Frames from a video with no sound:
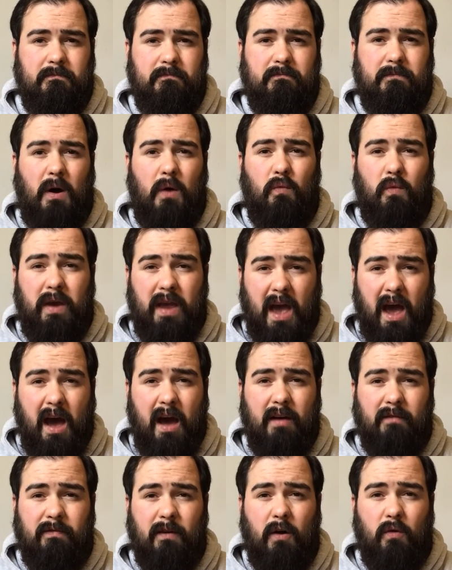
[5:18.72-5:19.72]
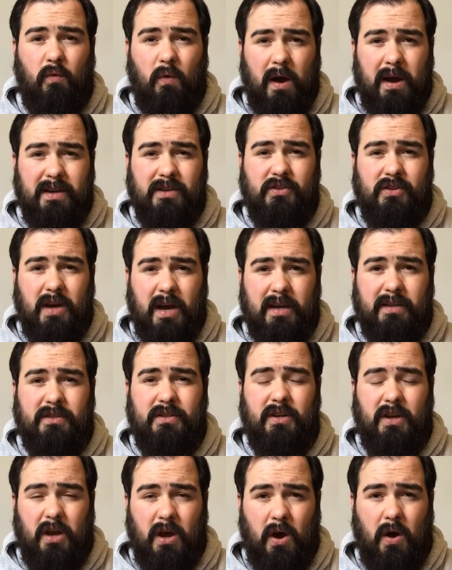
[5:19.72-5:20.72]
but we have a ways yet
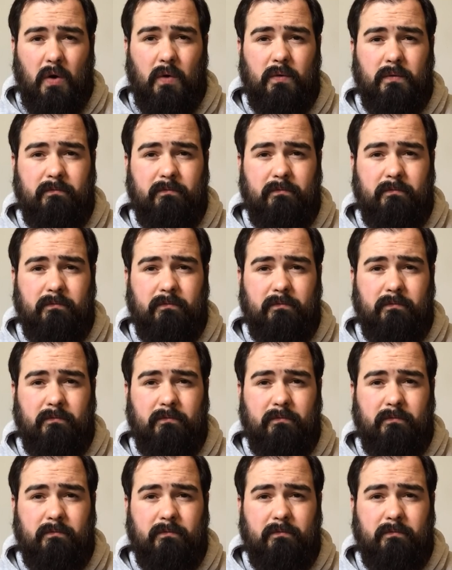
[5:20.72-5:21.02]
to go.